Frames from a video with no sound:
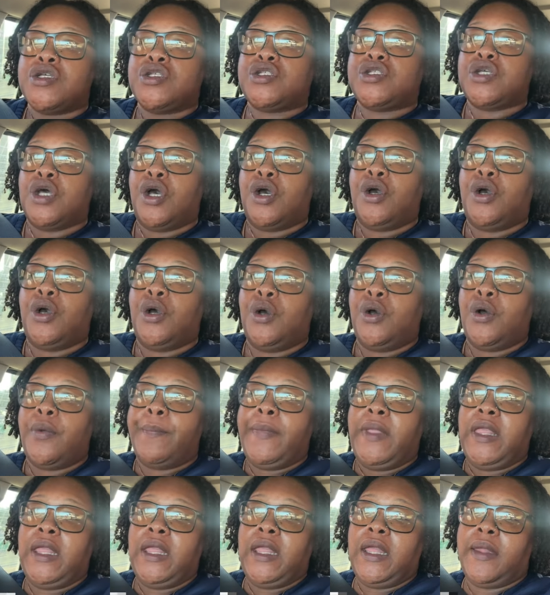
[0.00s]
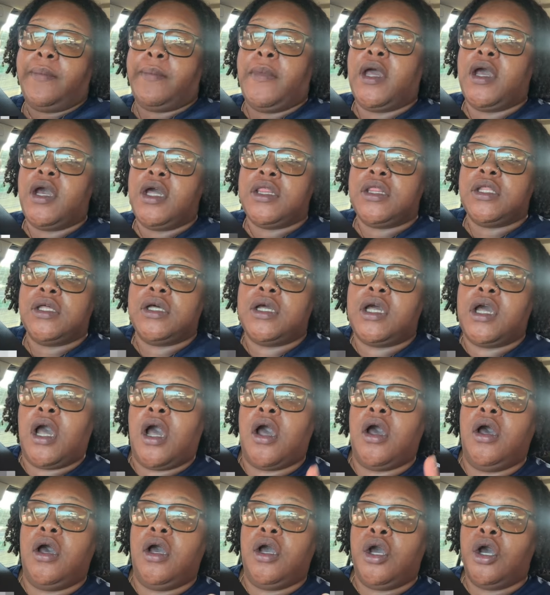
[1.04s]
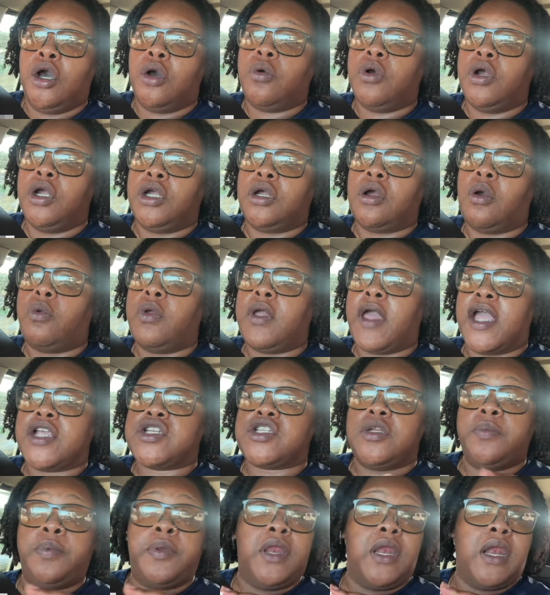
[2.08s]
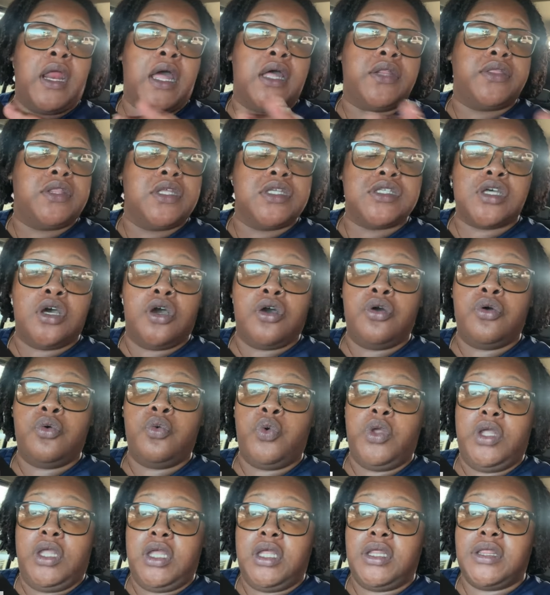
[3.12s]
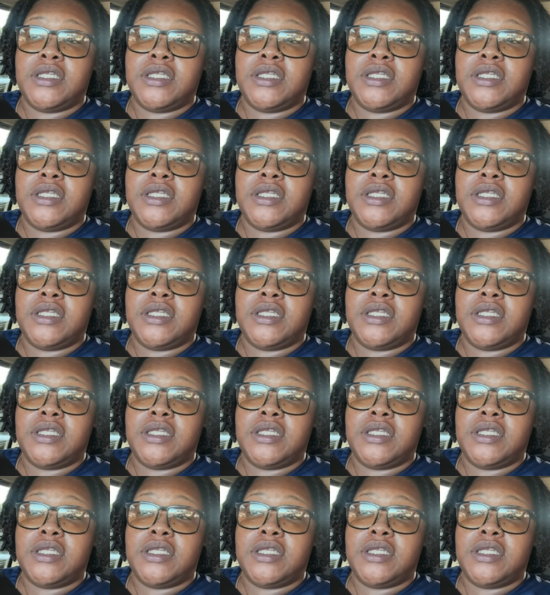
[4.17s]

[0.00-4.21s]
So me and my other uh, coworker, we actually planned out this whole week.